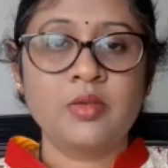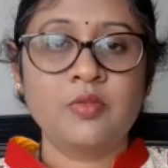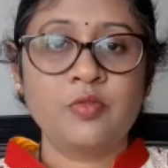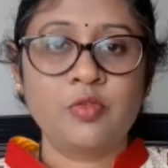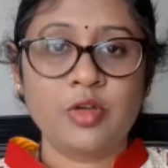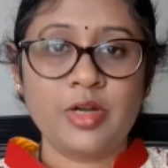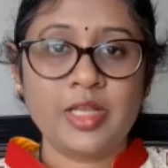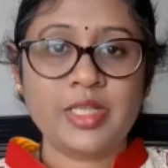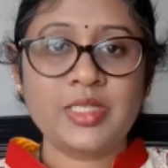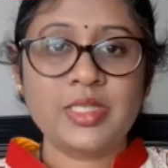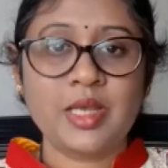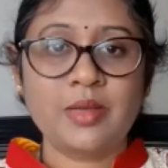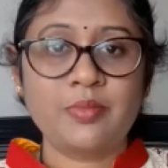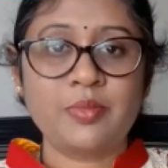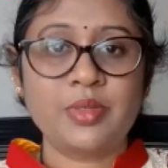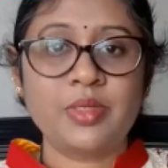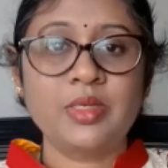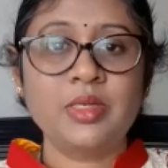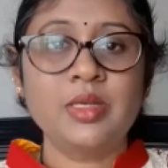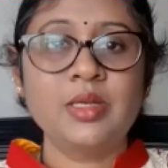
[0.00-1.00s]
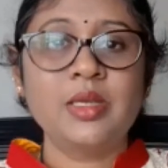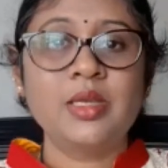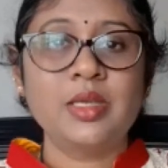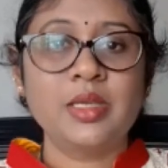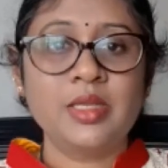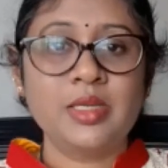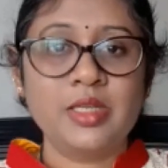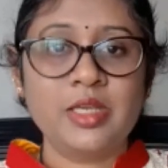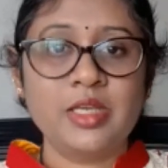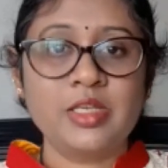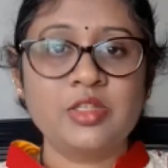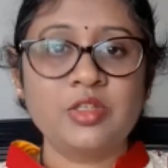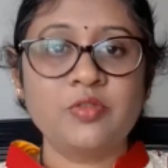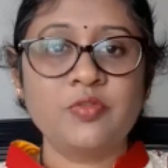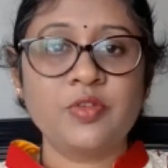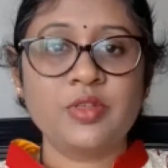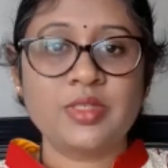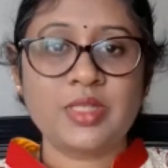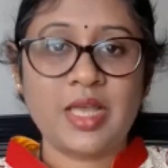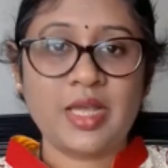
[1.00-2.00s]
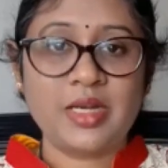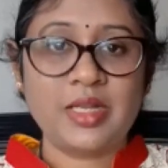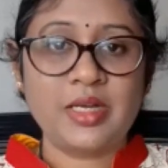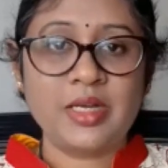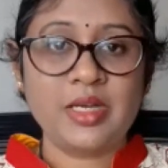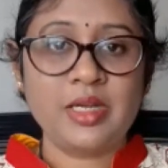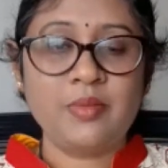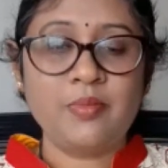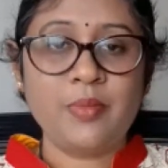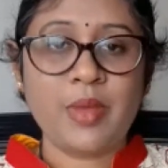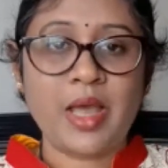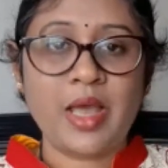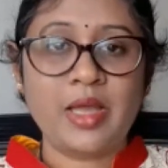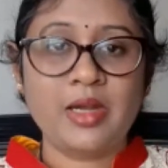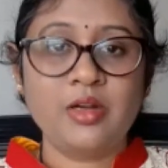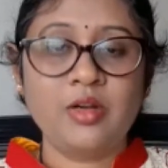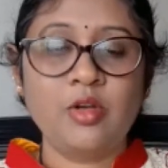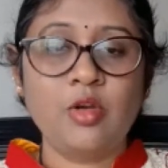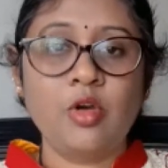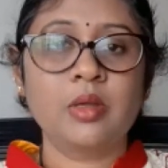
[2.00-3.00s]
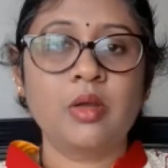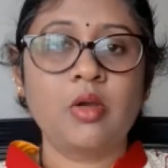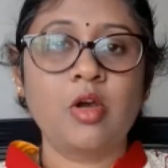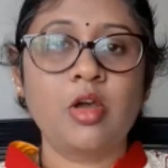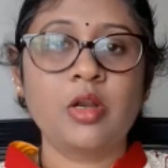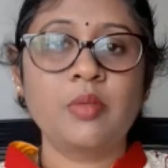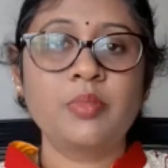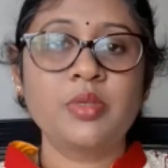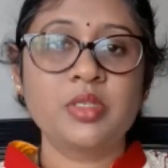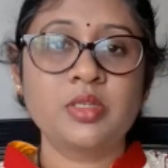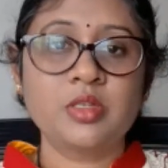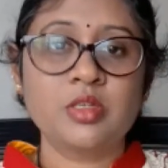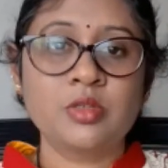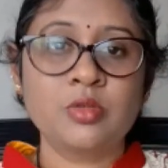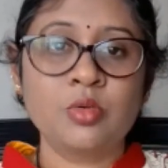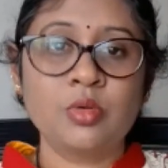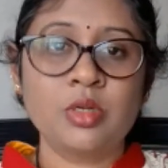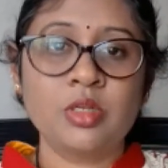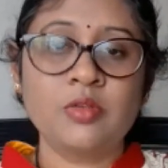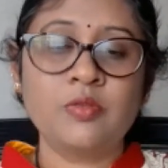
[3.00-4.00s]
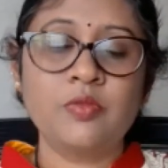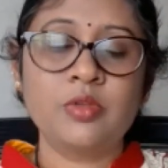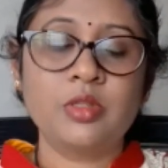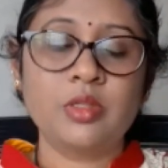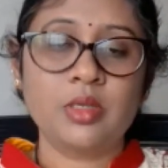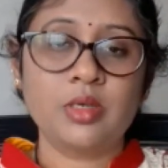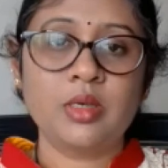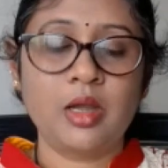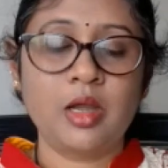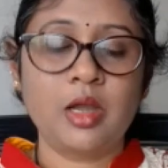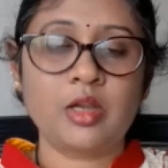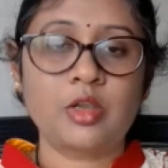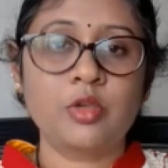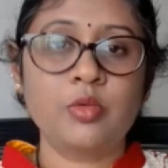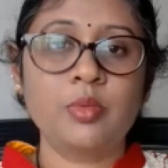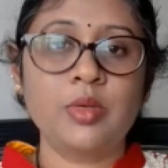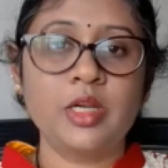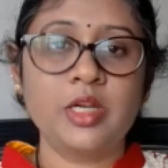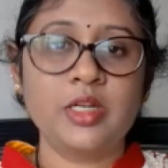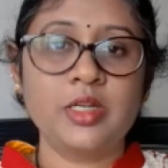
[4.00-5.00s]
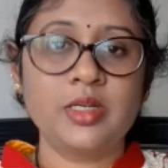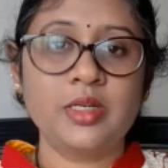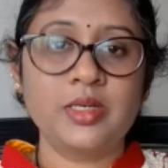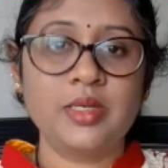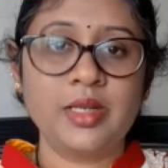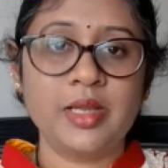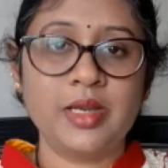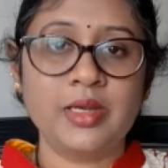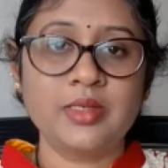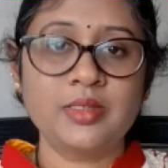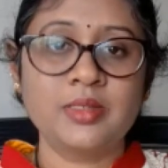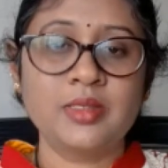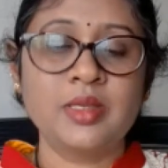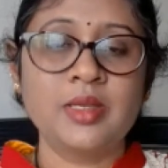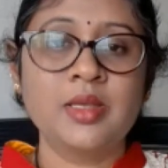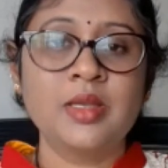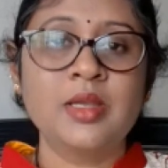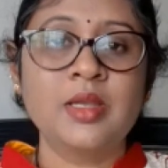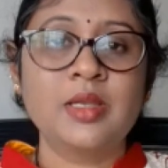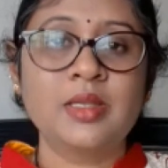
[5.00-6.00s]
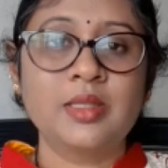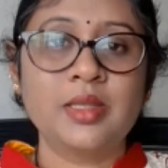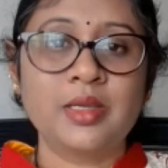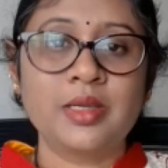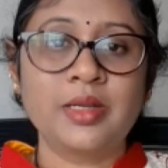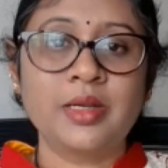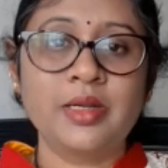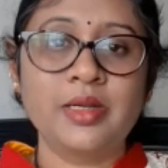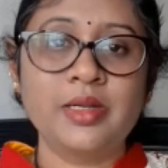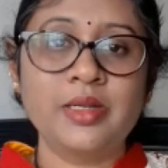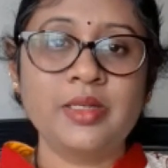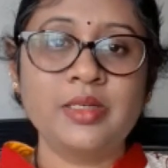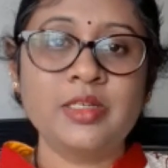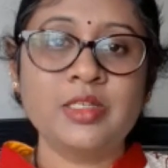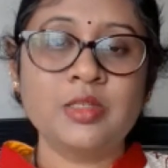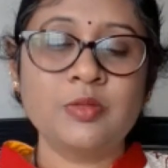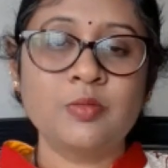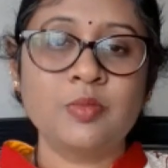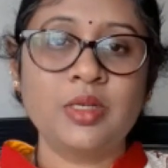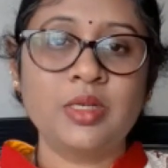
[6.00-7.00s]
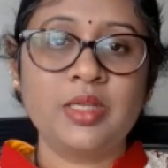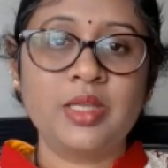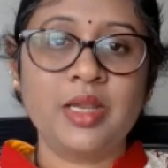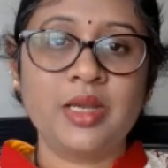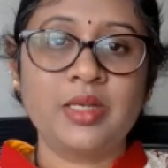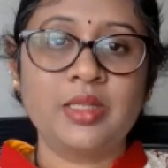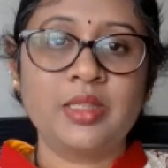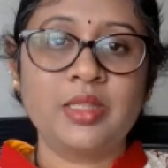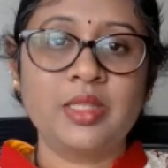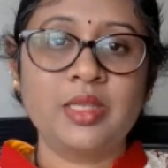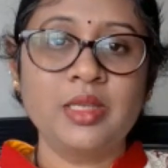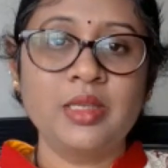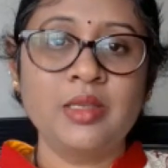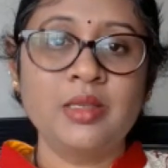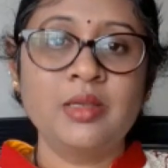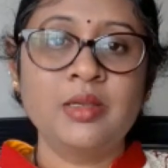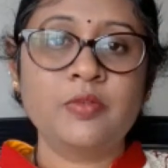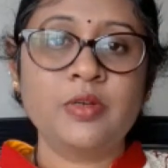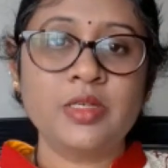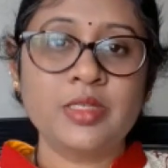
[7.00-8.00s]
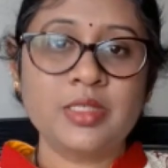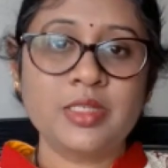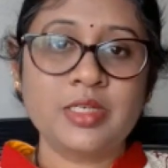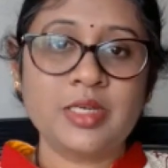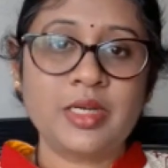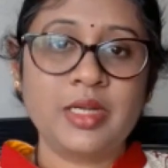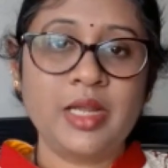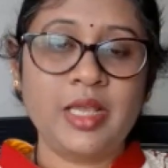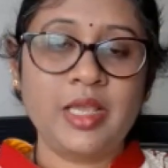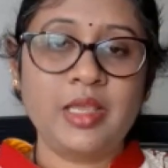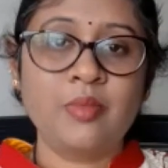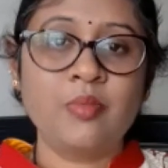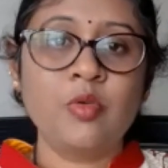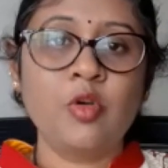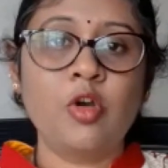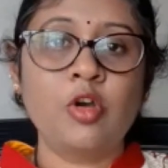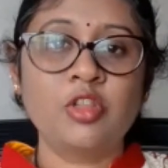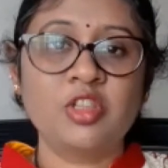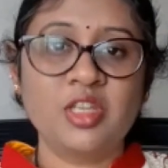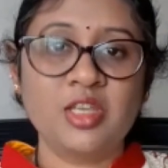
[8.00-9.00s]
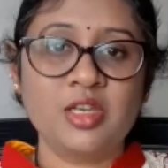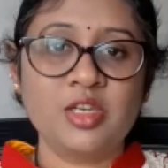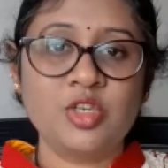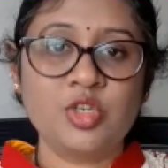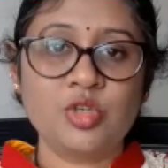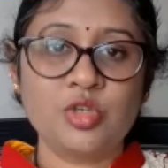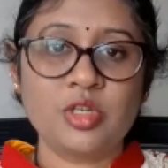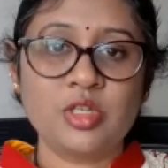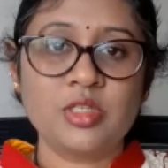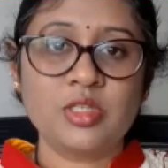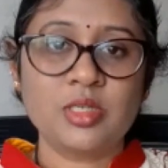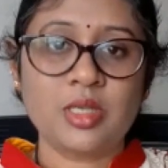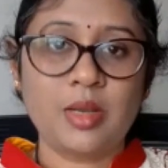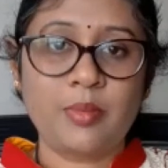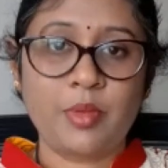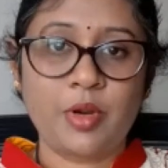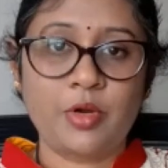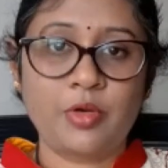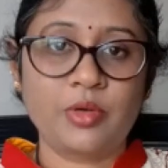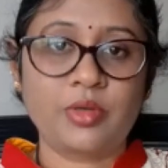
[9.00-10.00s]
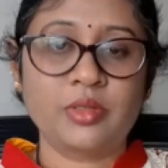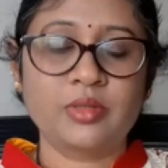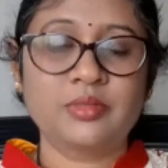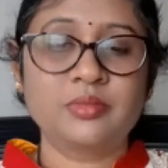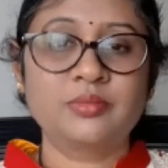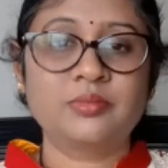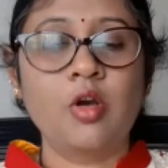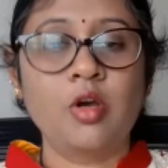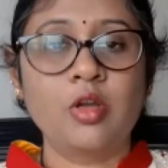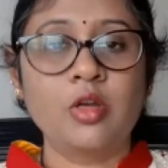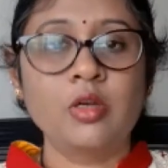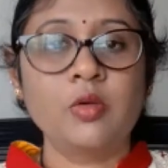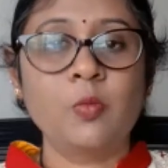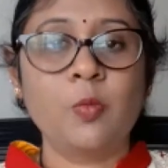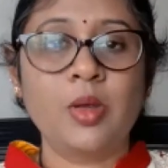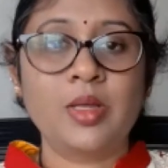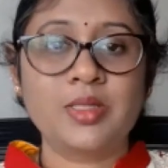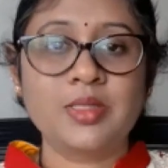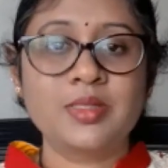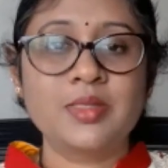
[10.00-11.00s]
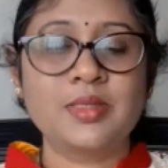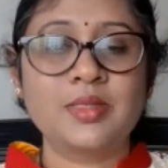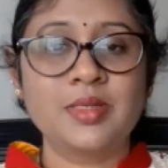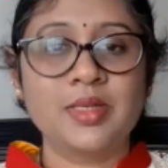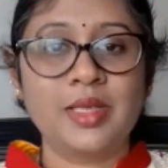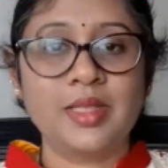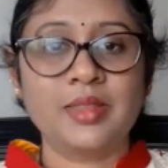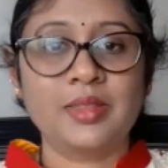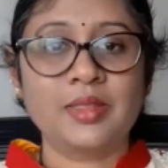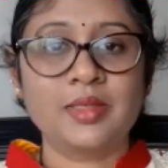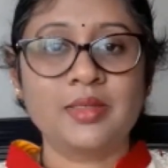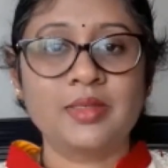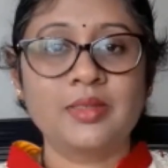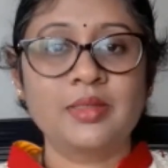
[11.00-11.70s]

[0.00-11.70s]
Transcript: For example, in case of a salaried man or a business owner with accumulated debts, the creditors will get the first claim on the insurance amount on one's death.